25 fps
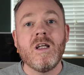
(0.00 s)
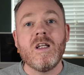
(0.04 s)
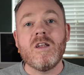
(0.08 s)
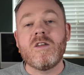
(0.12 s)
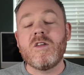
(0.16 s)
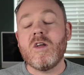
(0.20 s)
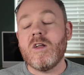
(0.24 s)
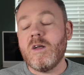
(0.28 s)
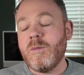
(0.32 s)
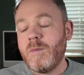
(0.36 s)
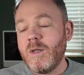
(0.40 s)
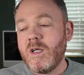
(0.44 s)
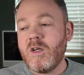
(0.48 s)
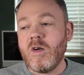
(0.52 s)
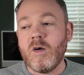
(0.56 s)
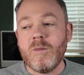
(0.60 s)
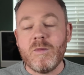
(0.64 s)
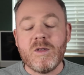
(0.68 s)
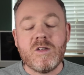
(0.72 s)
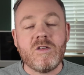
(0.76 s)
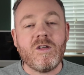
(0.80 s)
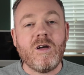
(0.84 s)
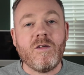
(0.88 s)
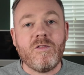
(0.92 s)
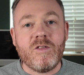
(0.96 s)
It's going to
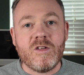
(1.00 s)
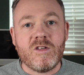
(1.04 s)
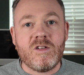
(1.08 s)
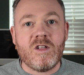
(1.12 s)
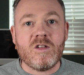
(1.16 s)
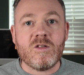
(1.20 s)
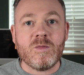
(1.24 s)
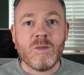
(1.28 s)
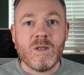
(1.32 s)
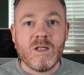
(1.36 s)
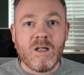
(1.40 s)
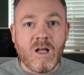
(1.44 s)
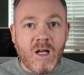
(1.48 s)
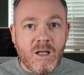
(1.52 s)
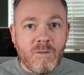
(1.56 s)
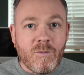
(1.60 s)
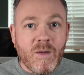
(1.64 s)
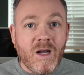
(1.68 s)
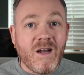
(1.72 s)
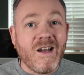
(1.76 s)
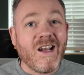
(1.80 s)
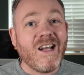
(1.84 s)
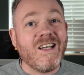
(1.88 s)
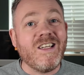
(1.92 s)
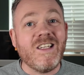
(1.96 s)
become a self-assessment
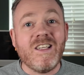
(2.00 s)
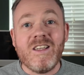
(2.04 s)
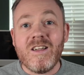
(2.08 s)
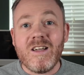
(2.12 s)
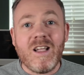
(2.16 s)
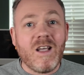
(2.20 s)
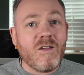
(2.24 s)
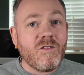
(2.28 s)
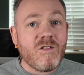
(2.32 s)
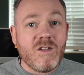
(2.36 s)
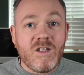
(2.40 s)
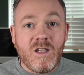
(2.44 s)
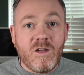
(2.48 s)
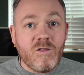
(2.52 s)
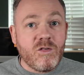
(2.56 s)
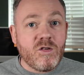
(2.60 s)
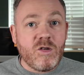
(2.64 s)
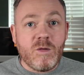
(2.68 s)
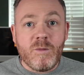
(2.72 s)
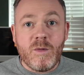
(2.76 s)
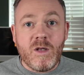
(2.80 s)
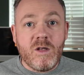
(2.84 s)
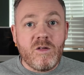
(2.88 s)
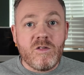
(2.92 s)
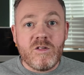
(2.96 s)
nightmare, and you're going to have to give
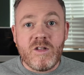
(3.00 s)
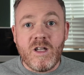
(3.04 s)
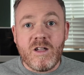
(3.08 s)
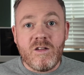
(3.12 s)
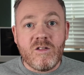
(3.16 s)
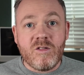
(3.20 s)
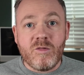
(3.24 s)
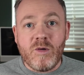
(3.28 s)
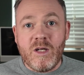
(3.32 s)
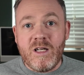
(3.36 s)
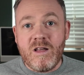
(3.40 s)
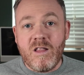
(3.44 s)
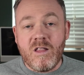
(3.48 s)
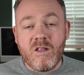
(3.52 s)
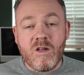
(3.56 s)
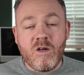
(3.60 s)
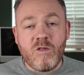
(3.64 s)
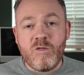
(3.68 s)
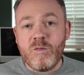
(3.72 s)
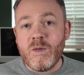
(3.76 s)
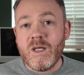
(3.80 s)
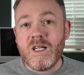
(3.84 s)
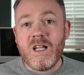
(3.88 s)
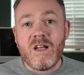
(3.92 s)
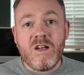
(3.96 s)
some of those gains away to the
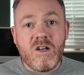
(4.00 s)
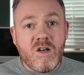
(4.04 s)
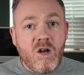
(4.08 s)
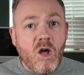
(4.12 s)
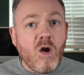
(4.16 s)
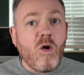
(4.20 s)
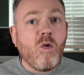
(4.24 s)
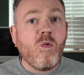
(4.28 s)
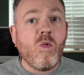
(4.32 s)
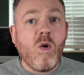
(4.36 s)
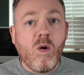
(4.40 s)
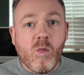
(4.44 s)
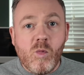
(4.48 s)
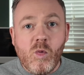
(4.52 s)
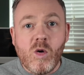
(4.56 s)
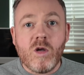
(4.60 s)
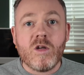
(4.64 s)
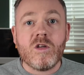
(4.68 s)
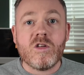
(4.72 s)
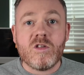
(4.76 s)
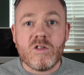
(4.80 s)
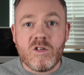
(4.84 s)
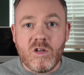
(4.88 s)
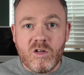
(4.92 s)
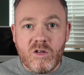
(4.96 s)
government, and no one
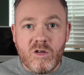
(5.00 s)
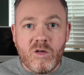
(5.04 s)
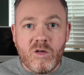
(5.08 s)
wants to